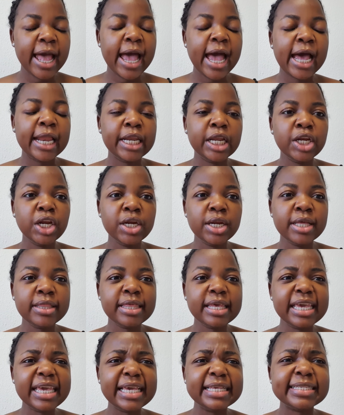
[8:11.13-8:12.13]
And another
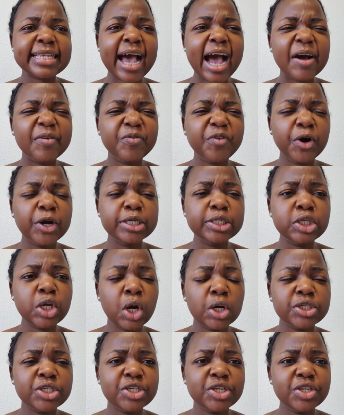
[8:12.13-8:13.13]
thing is, avoid
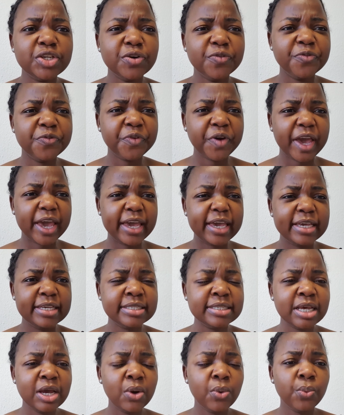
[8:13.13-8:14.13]
touching your
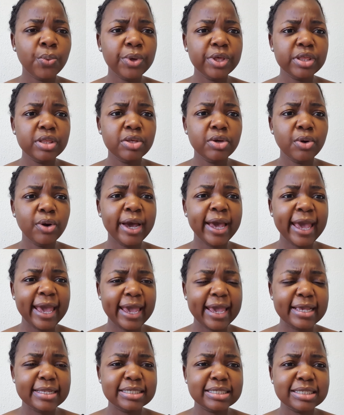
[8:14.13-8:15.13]
face with your
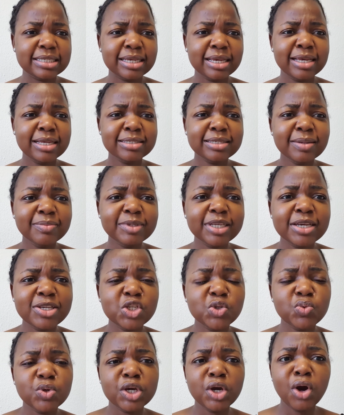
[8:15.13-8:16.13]
hands.
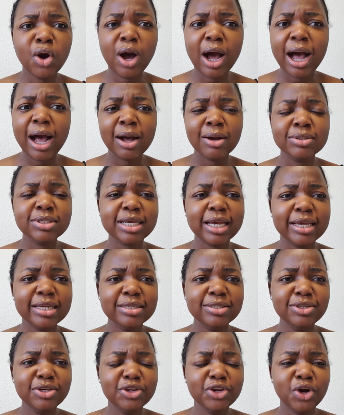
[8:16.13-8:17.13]
Sometimes we go out
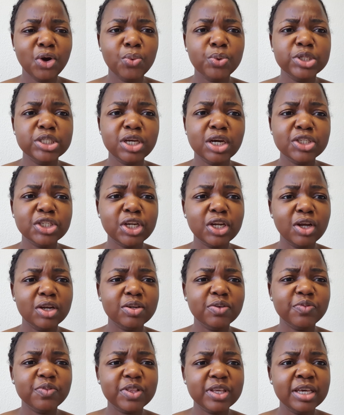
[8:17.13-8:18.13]
and, you know, we touch a lot
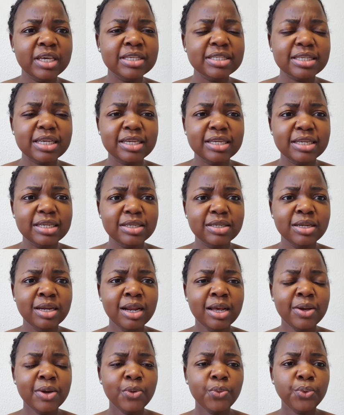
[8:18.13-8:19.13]
of things, and then
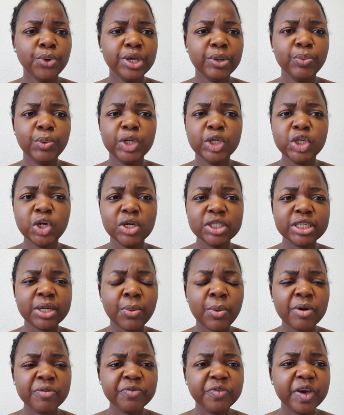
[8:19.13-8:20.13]
we touch
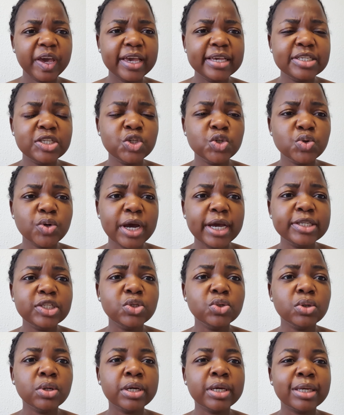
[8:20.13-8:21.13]
our face. Try
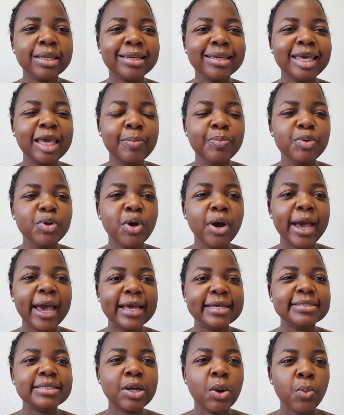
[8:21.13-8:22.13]
to keep your
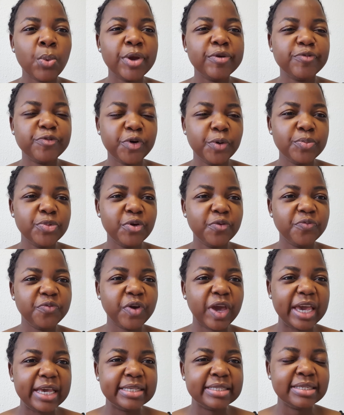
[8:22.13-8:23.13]
hands away from your
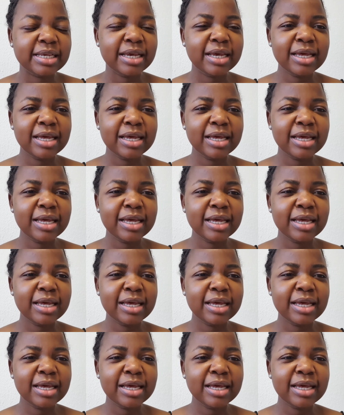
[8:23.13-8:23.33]
face.